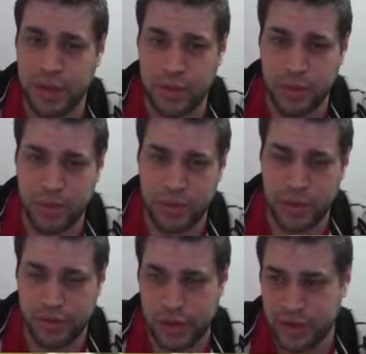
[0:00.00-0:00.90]
Demon
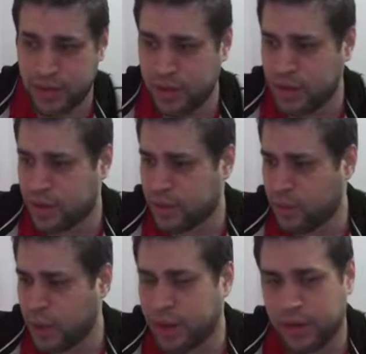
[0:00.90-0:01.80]
event.
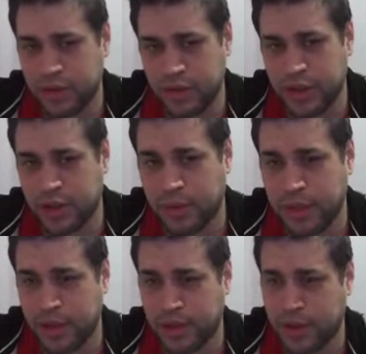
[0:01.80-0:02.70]
We got this event not
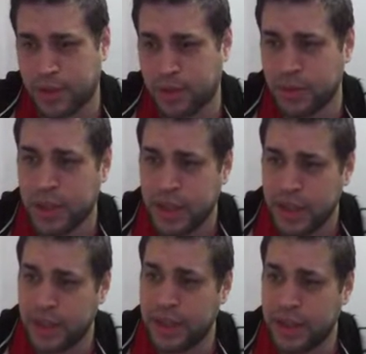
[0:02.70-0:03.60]
many time ago,
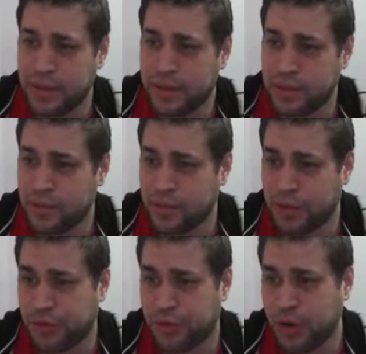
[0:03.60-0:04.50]
and
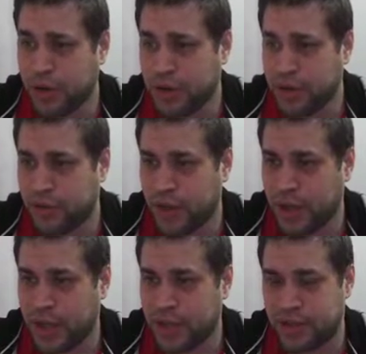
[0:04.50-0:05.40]
before the
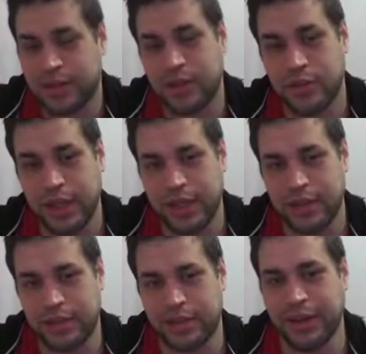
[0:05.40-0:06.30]
Valhalla Assault ends.